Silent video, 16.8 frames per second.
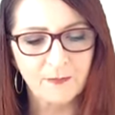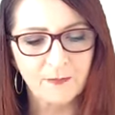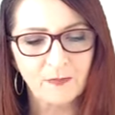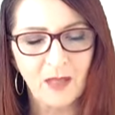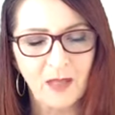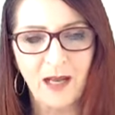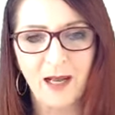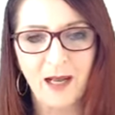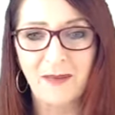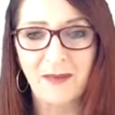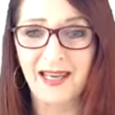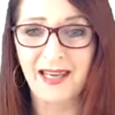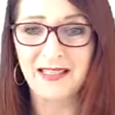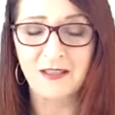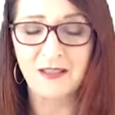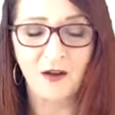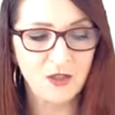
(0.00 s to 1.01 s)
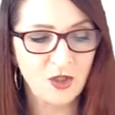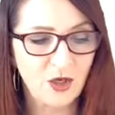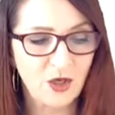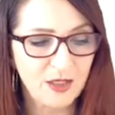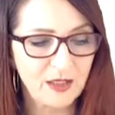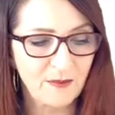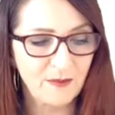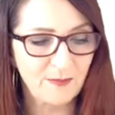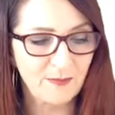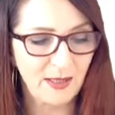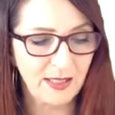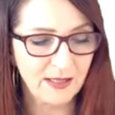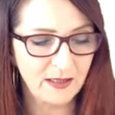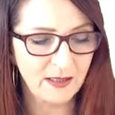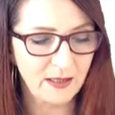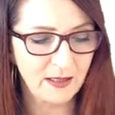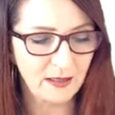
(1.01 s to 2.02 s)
And I tried to base